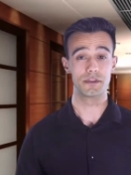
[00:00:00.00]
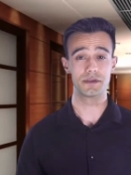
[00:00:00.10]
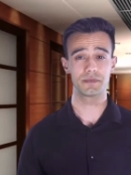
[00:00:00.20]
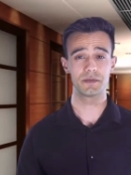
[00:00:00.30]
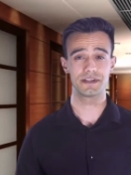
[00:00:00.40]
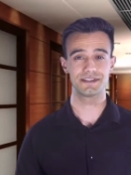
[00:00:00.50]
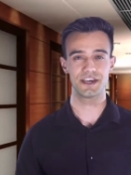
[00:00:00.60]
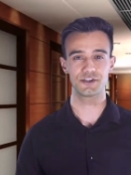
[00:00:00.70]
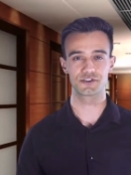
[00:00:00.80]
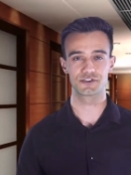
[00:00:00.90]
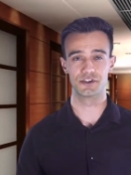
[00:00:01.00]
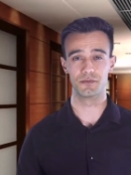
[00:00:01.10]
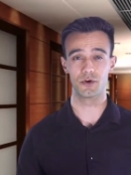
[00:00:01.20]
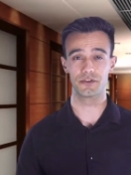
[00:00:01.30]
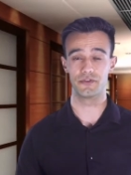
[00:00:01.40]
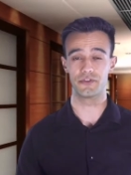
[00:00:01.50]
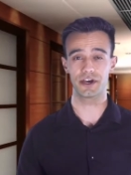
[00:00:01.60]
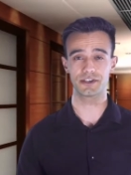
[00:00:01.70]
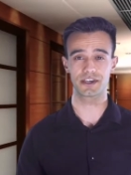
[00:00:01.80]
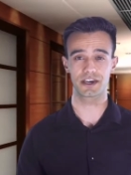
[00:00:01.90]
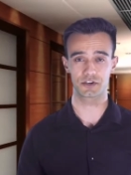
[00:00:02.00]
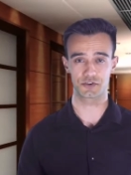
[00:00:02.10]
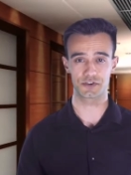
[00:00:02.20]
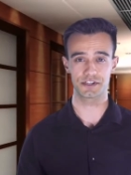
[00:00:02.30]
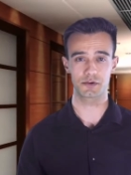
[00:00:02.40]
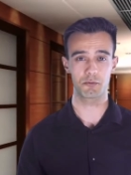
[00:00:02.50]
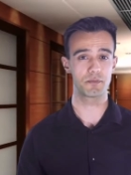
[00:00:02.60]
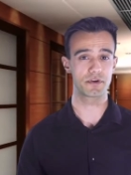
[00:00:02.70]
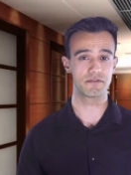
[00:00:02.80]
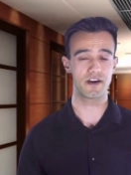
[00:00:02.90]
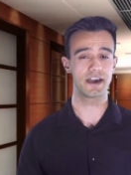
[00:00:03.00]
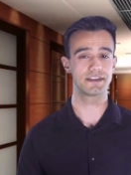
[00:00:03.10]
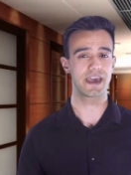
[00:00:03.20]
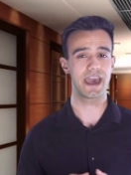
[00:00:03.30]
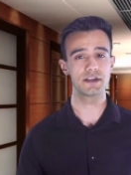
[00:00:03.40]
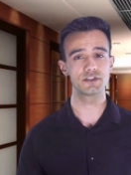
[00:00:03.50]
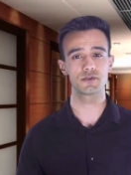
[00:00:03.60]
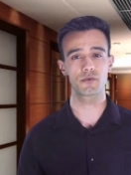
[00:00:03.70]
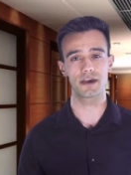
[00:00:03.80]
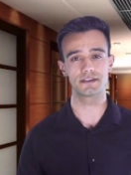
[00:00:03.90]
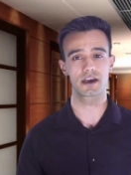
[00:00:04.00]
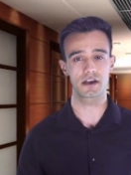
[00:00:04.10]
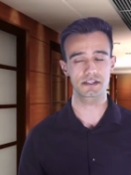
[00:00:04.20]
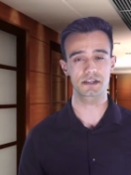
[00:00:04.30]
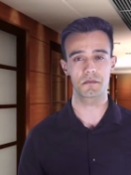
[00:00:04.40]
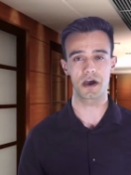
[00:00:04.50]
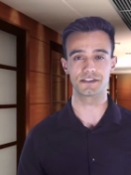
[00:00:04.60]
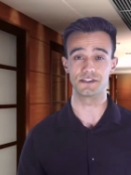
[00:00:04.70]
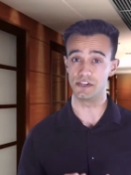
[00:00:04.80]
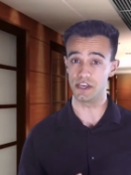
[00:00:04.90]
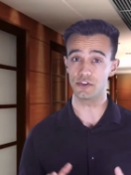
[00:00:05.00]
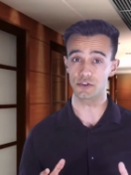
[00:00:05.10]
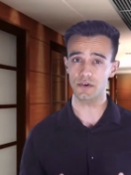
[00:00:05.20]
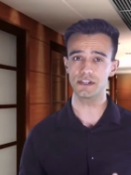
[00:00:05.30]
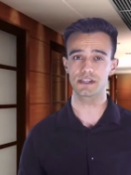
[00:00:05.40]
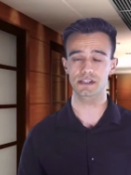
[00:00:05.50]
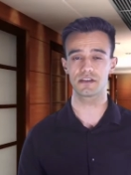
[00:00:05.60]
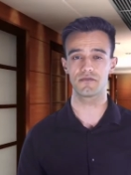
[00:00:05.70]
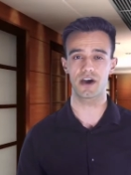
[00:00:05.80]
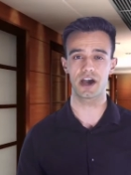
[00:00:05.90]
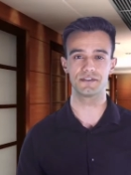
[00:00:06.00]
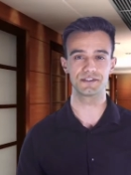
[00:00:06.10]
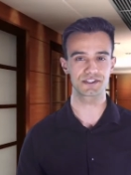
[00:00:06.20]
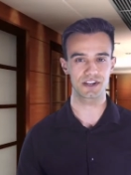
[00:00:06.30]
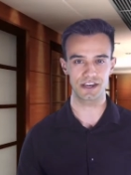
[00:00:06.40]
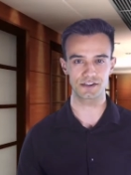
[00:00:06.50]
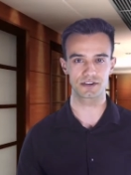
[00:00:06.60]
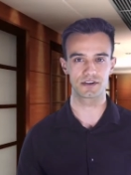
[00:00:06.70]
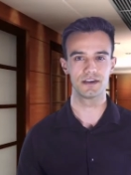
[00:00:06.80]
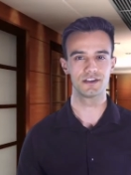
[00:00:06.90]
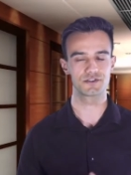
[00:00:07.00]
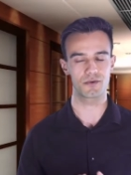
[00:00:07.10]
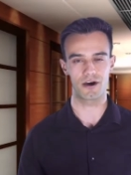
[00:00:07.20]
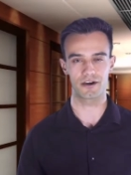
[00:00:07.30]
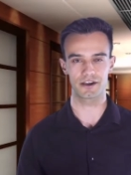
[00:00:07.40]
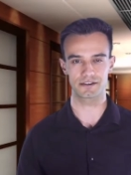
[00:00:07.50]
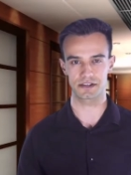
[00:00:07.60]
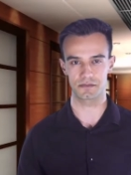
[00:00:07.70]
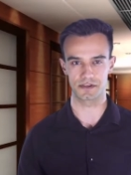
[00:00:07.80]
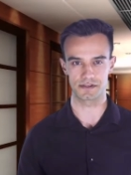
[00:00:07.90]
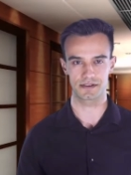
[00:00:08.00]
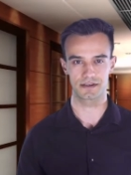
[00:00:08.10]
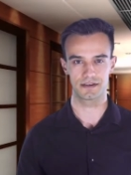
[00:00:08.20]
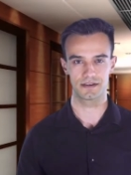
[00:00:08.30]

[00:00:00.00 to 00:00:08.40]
With implementations in more than 30 countries, we provide end-to-end customized D365 installation to our customers.